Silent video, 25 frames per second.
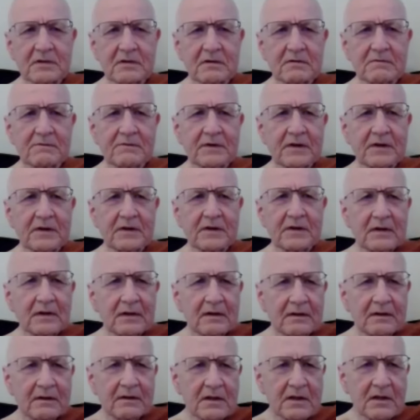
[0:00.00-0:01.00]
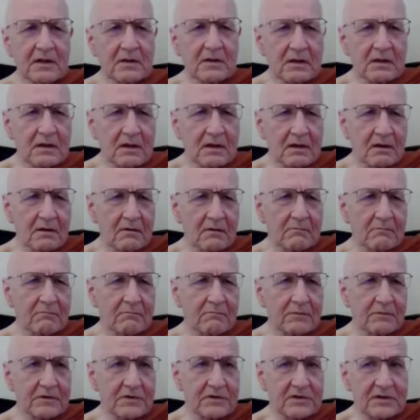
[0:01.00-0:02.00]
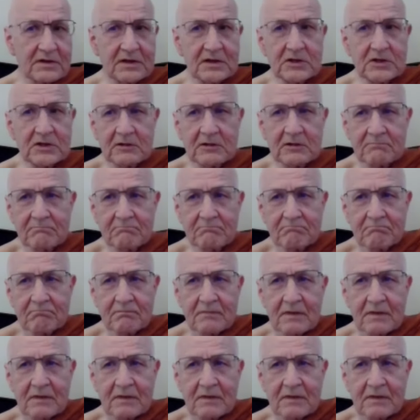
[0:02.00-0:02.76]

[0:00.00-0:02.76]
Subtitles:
So this teaching,